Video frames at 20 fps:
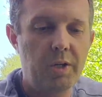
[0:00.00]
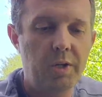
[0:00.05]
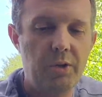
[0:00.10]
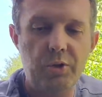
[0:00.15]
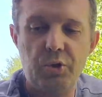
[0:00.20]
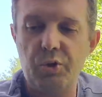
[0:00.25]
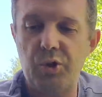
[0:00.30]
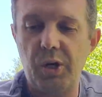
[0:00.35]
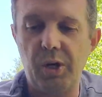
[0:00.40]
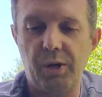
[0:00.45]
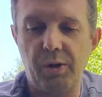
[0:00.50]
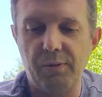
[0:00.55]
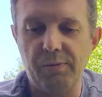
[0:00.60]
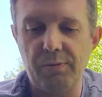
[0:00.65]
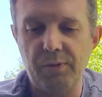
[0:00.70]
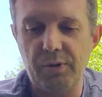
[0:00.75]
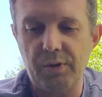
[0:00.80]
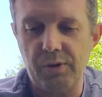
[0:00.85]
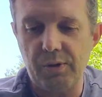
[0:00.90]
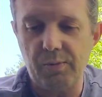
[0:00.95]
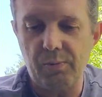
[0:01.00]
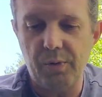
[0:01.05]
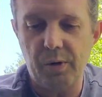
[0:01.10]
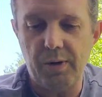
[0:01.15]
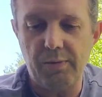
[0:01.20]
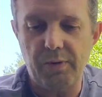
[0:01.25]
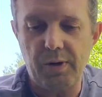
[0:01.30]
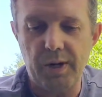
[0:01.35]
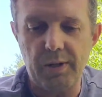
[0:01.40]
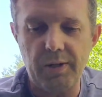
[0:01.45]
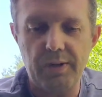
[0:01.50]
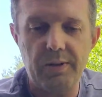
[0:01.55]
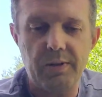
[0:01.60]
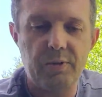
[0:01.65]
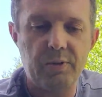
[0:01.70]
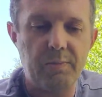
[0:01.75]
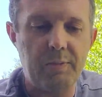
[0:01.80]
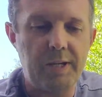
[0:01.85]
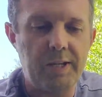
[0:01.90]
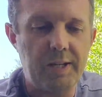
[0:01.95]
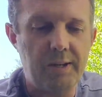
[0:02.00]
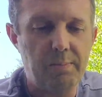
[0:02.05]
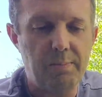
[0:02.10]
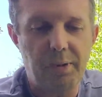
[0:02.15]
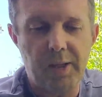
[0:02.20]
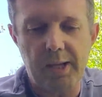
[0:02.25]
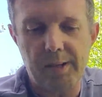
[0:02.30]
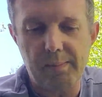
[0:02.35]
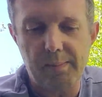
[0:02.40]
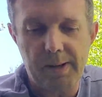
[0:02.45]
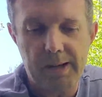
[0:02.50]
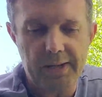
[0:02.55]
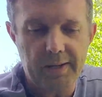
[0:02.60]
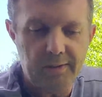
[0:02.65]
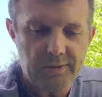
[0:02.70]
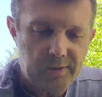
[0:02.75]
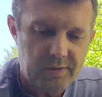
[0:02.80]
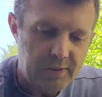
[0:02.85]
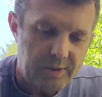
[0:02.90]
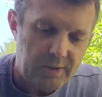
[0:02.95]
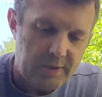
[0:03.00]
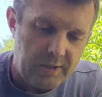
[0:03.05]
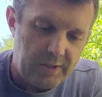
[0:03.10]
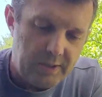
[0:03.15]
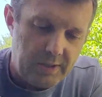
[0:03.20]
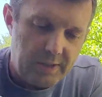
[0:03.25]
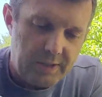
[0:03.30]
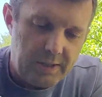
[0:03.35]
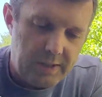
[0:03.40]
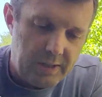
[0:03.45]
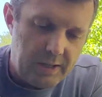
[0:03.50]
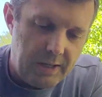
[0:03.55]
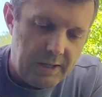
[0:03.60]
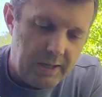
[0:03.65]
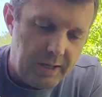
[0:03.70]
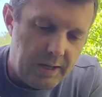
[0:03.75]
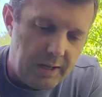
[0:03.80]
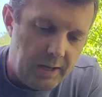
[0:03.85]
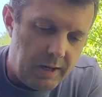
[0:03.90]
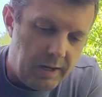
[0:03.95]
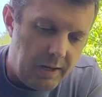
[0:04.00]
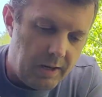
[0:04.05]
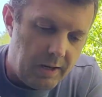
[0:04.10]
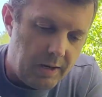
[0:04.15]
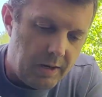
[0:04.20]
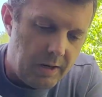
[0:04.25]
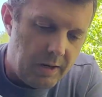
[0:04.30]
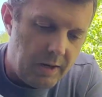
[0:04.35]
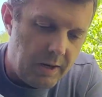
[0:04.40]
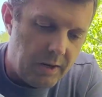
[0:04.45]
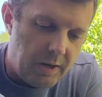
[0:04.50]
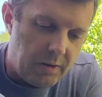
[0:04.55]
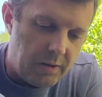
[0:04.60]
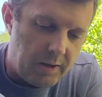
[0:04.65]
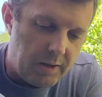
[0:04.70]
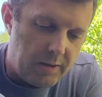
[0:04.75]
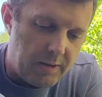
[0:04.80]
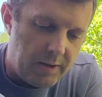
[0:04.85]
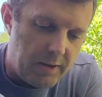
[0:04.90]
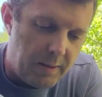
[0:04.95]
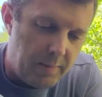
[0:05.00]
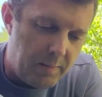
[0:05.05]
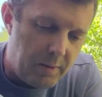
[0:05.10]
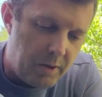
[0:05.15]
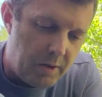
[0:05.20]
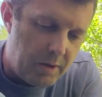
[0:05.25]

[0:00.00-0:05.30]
shelves where I've got some heated plant mats, and I'll let them